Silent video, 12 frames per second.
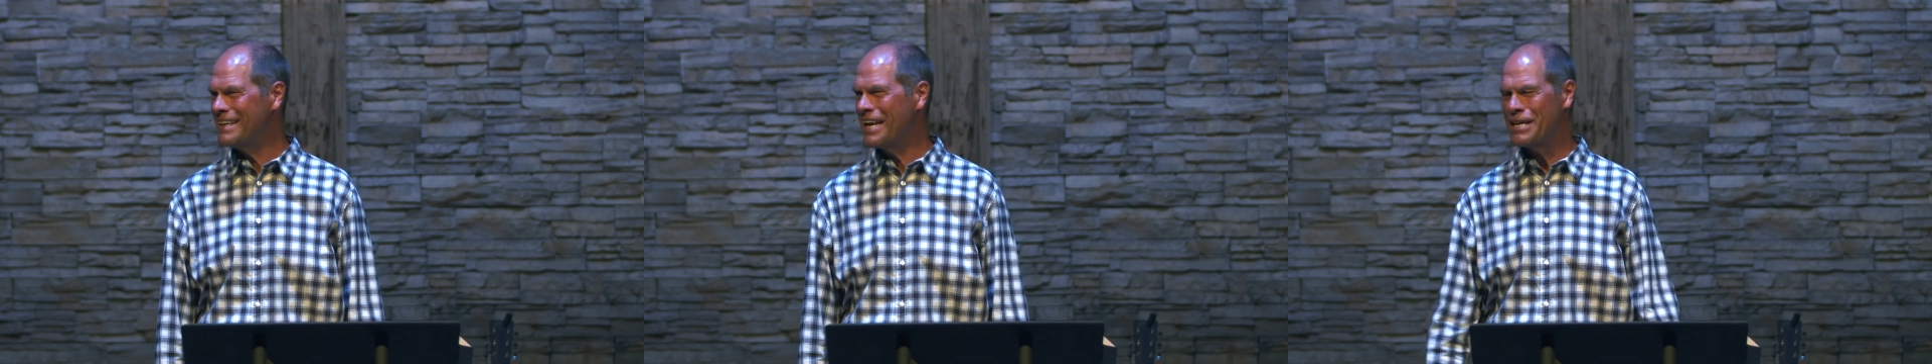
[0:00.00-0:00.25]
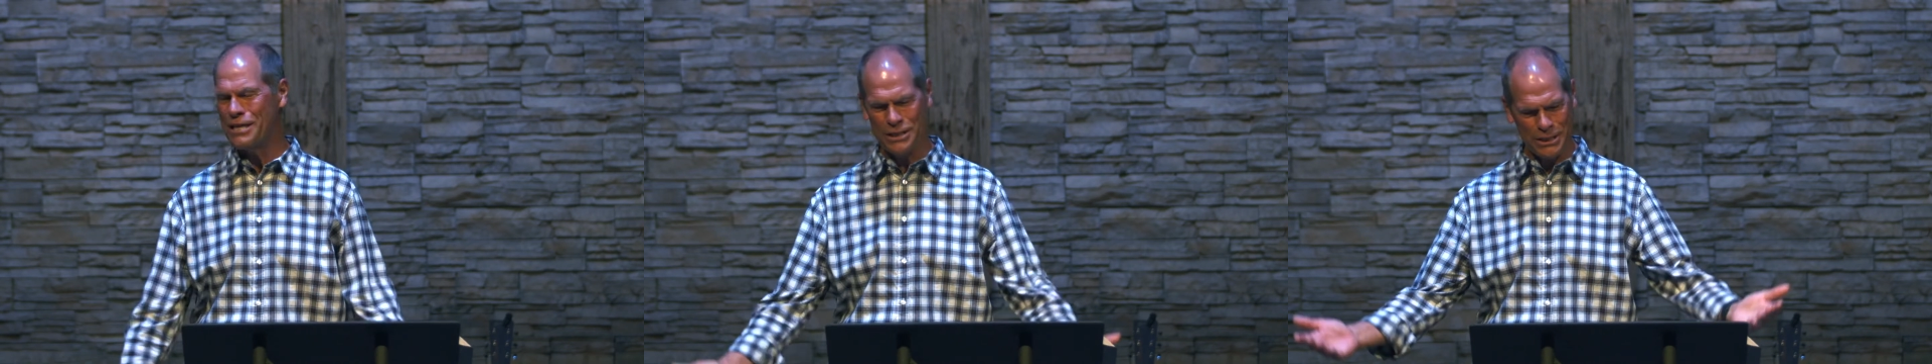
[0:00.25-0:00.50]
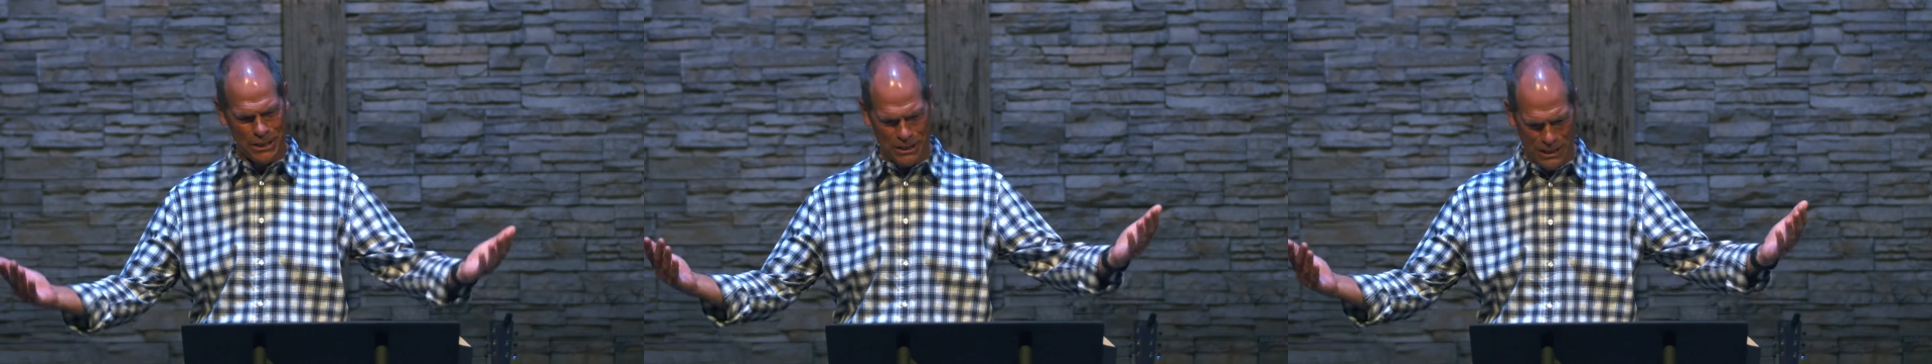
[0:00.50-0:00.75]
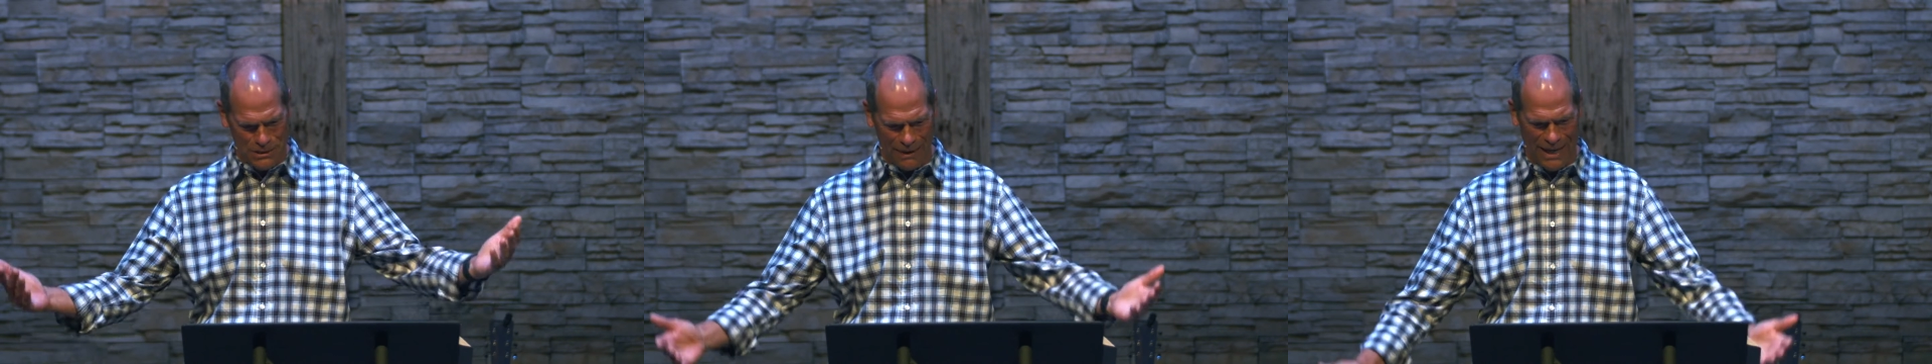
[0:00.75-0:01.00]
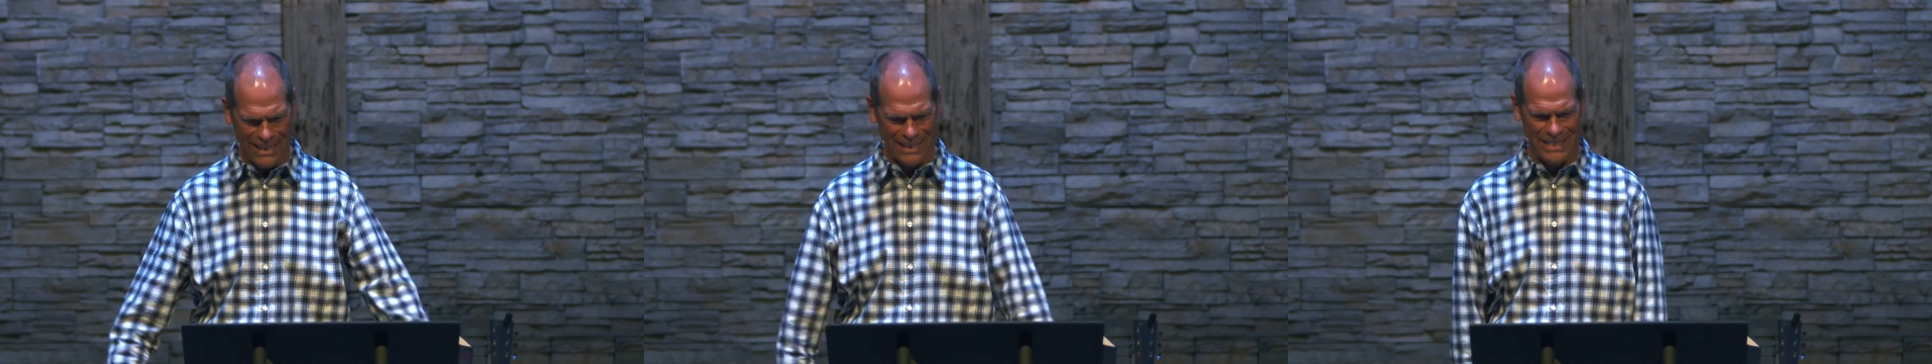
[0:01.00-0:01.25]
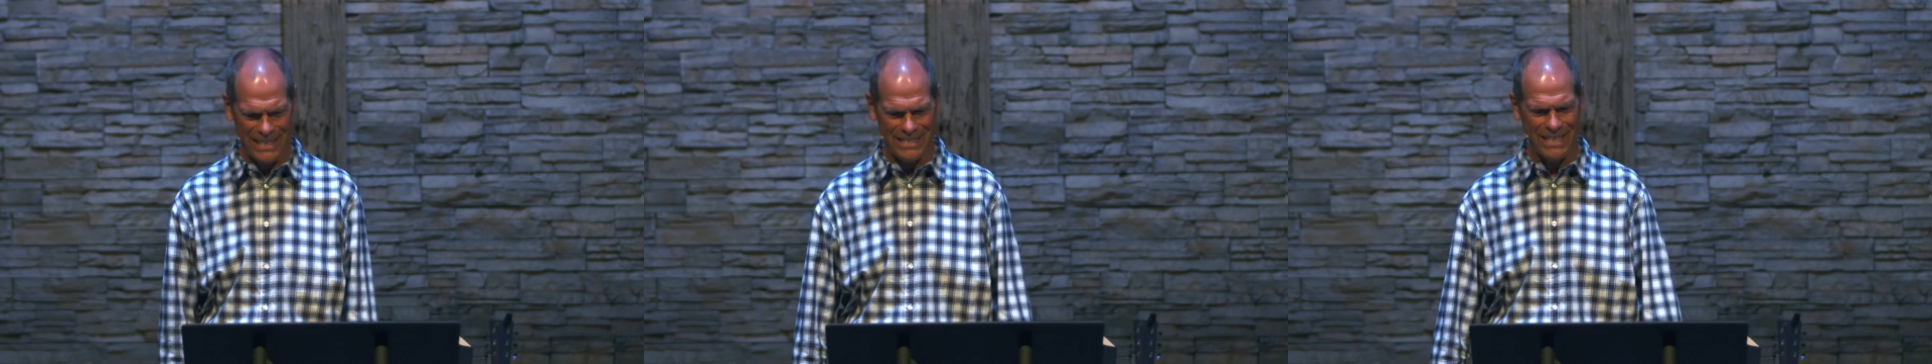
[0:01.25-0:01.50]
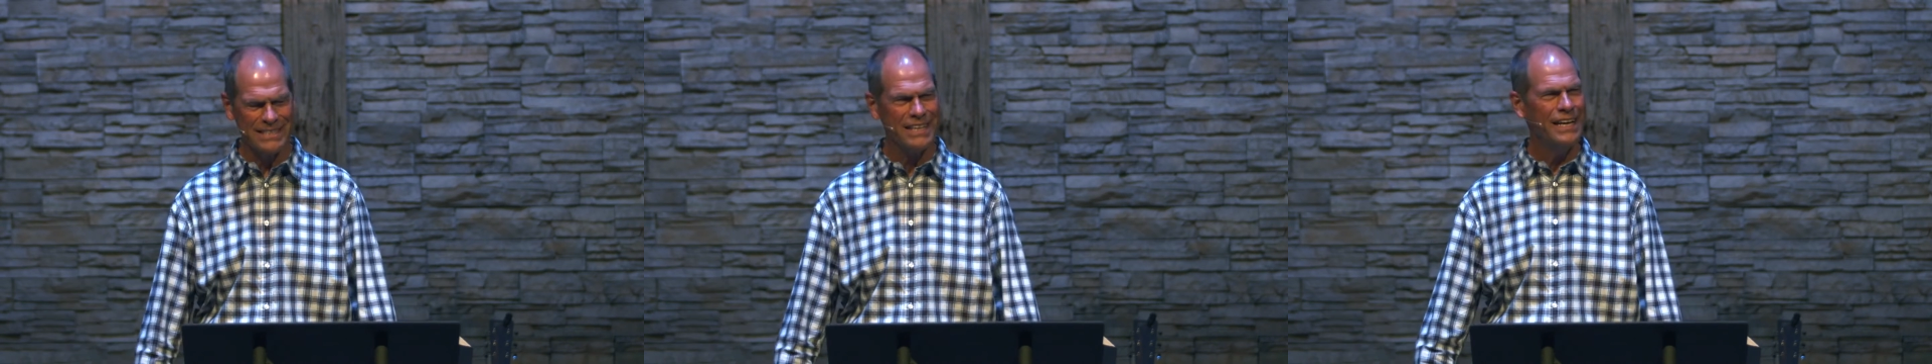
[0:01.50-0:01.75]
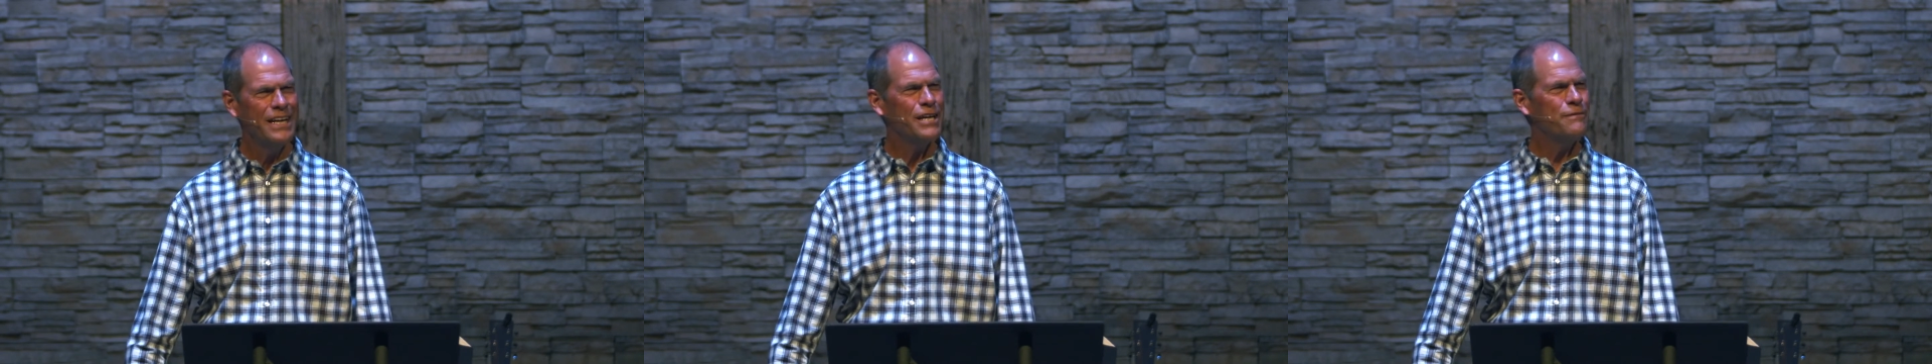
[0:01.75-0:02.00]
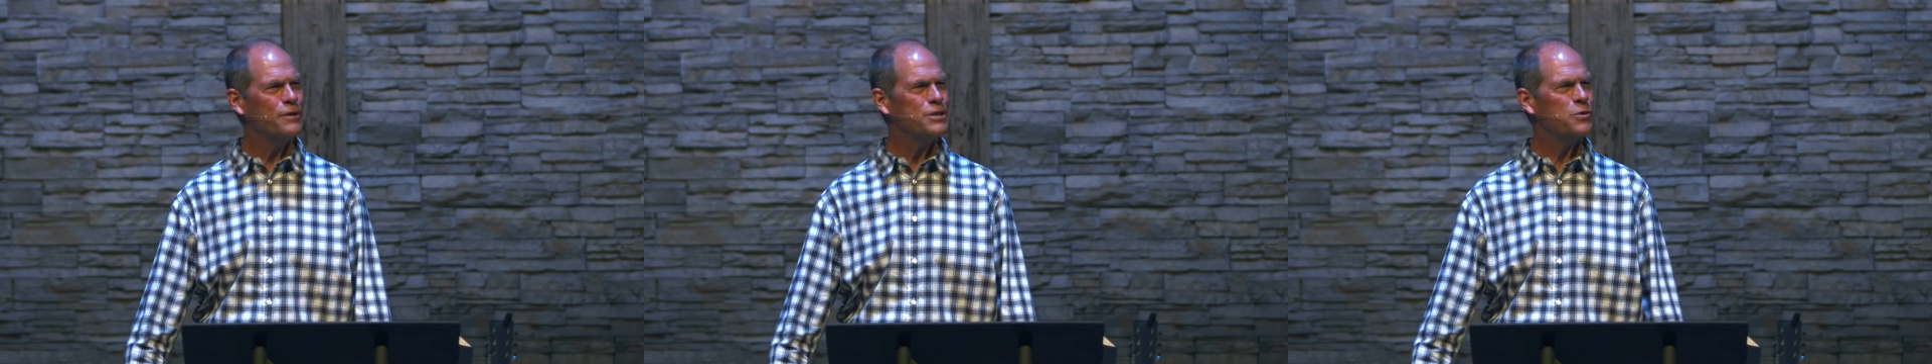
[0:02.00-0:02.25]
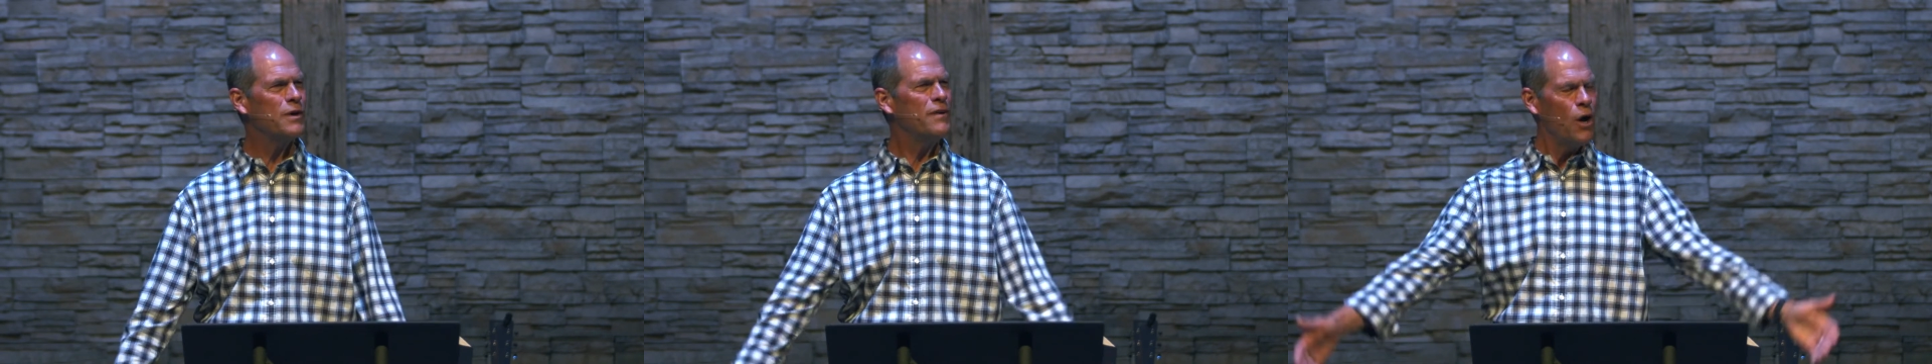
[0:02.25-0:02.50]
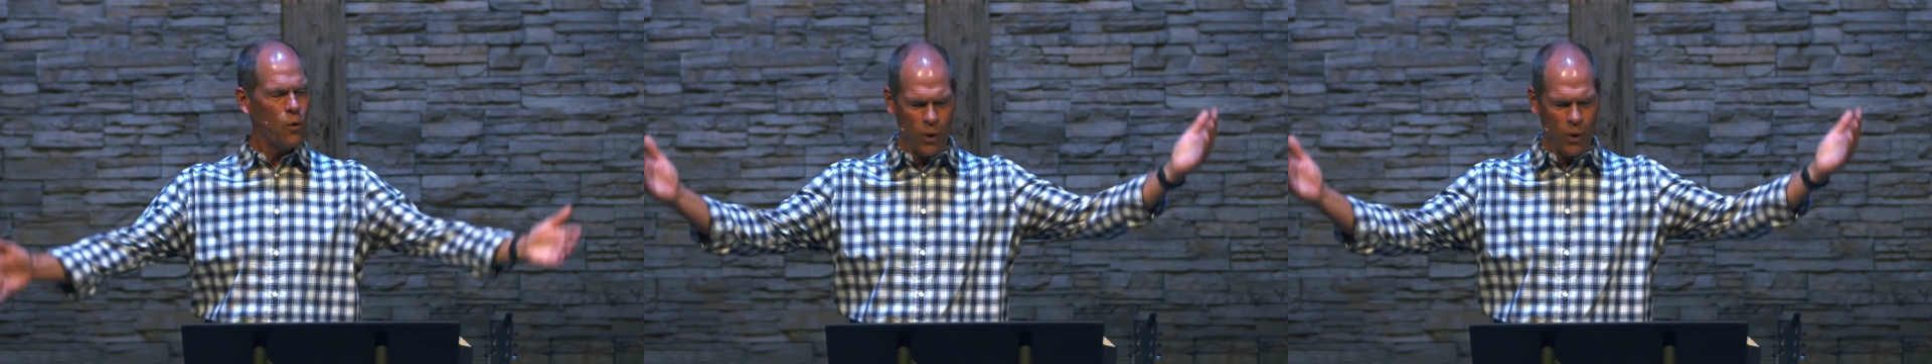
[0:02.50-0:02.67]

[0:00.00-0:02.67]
And he just is smiling, and he says in verse twelve,